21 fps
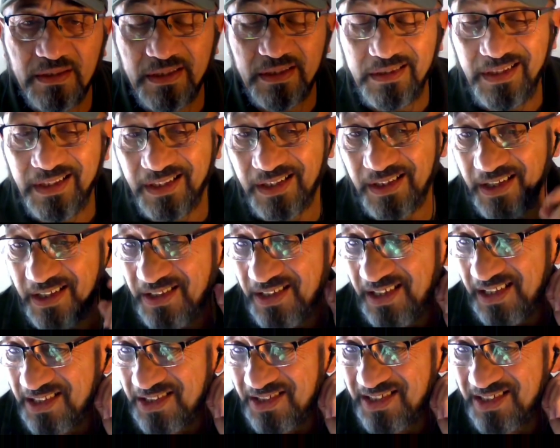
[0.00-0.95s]
And, you know, I
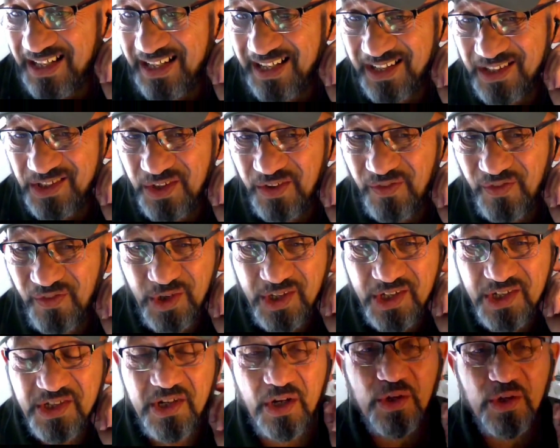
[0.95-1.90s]
dare to say it, it's a
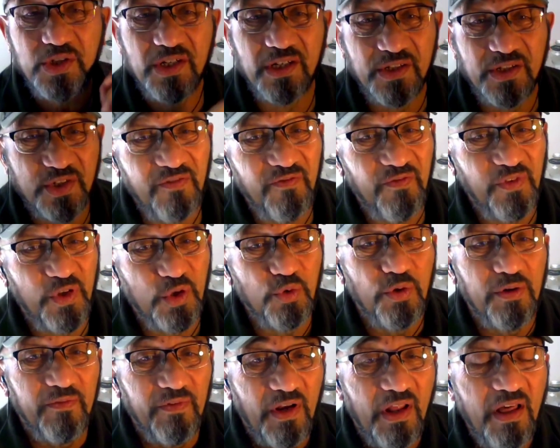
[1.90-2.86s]
very socialist
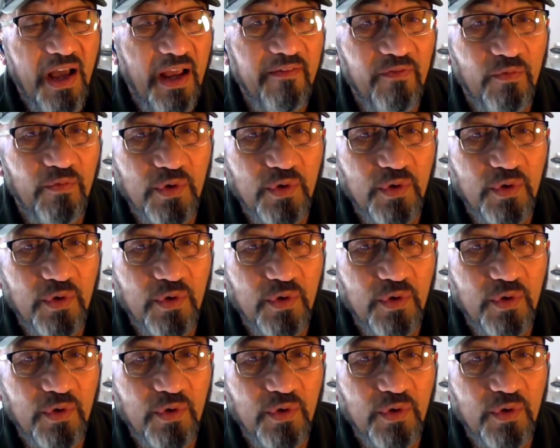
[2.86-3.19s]
view of life,